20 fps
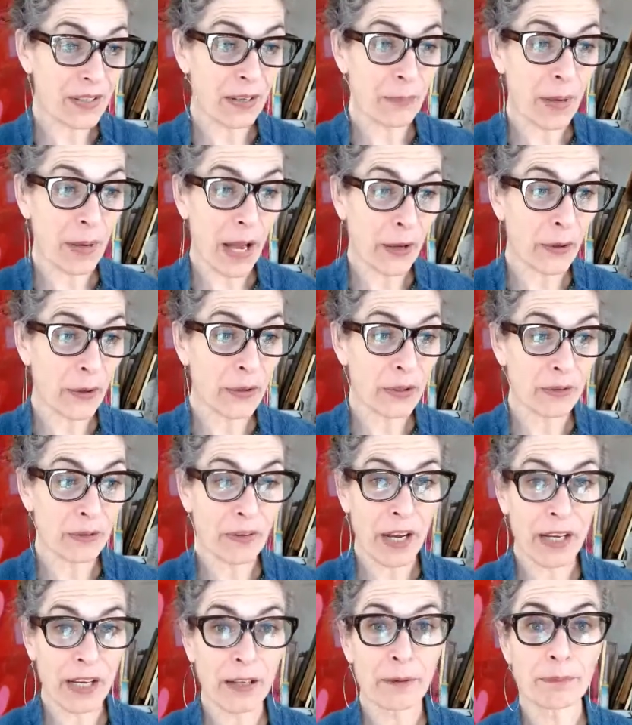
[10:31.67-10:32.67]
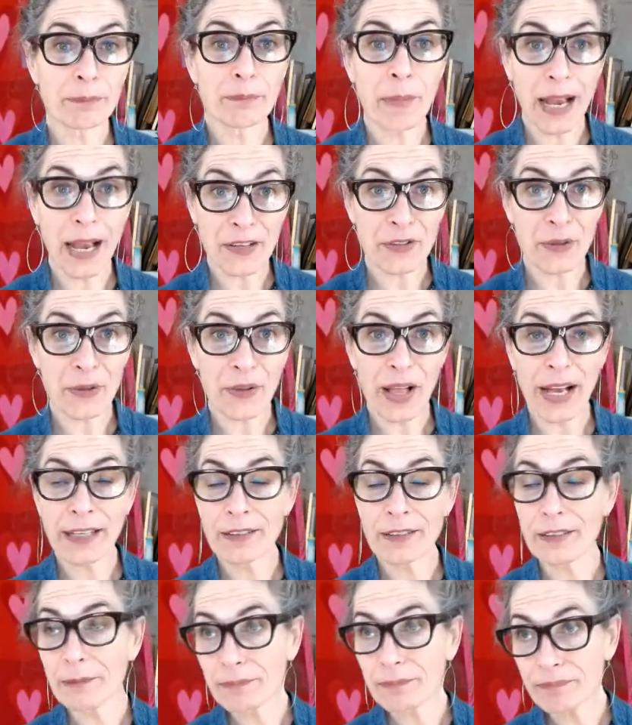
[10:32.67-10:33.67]
the Potholder Rug
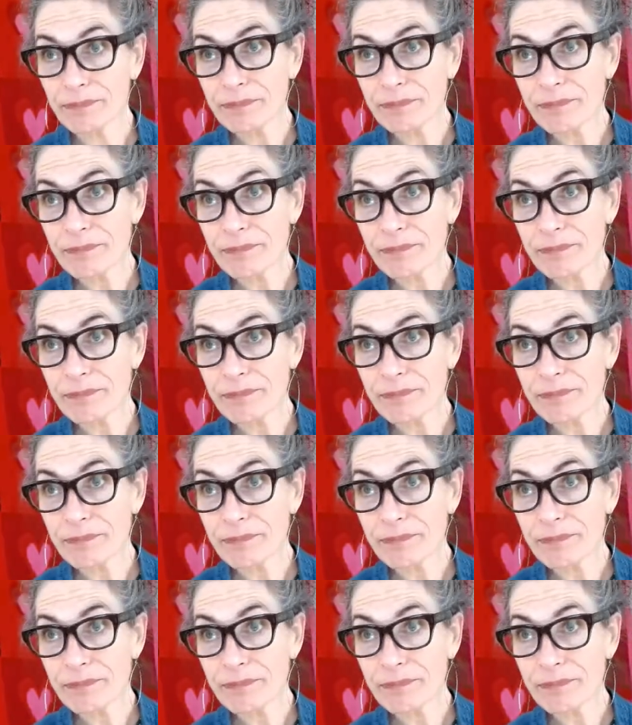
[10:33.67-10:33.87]
Masterclass.